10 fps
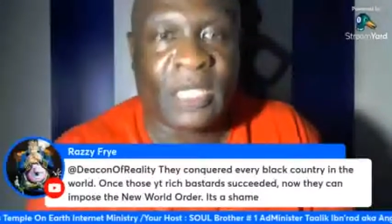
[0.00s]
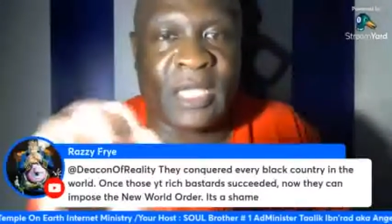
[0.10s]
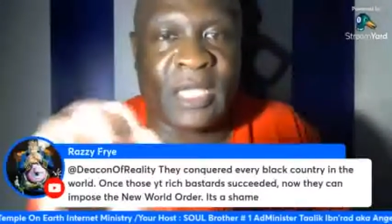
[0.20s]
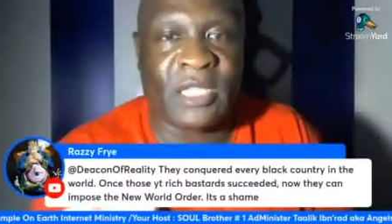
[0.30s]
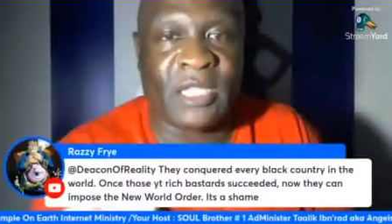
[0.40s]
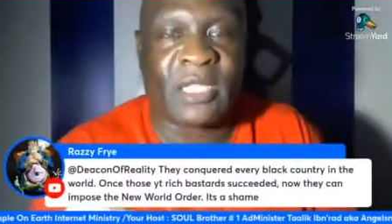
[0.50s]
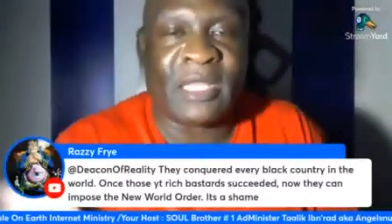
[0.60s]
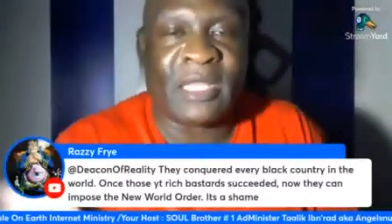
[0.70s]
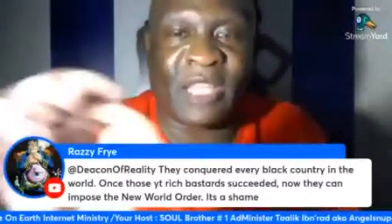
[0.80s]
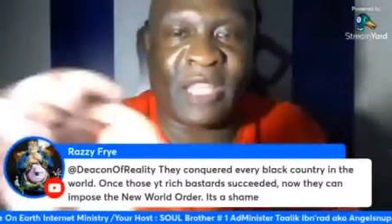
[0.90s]
is
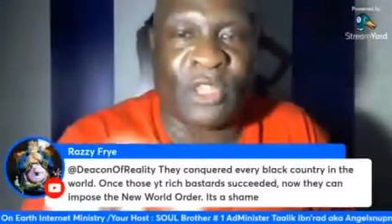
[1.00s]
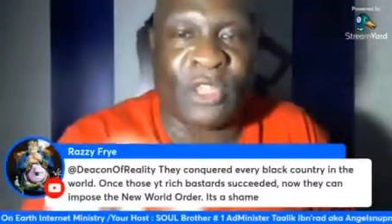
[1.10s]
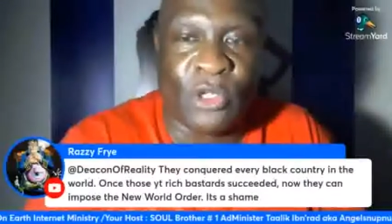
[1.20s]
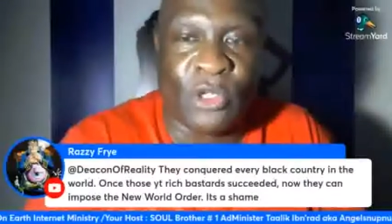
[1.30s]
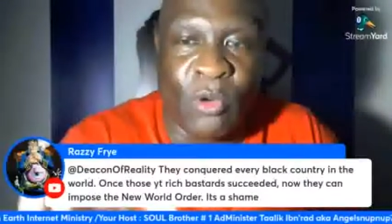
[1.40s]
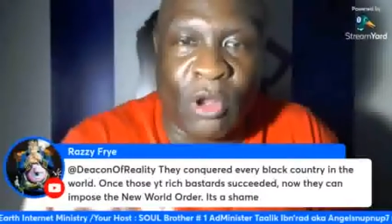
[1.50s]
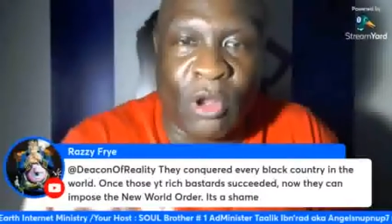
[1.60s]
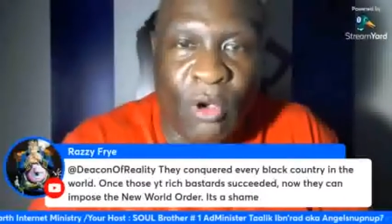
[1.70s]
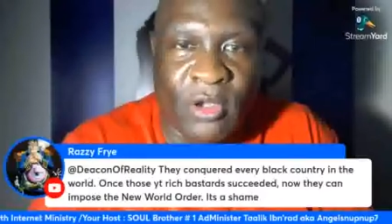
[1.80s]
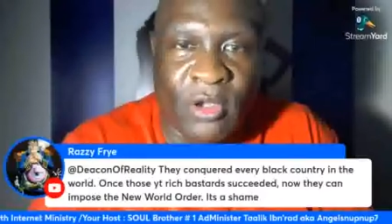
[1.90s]
that the New World
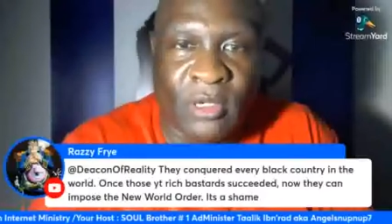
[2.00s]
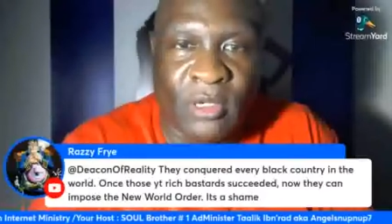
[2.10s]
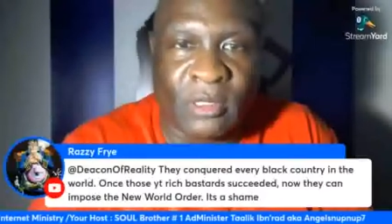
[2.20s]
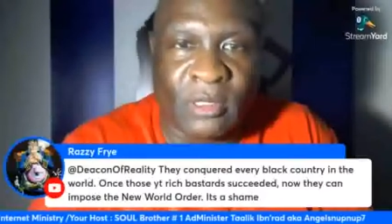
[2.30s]
Order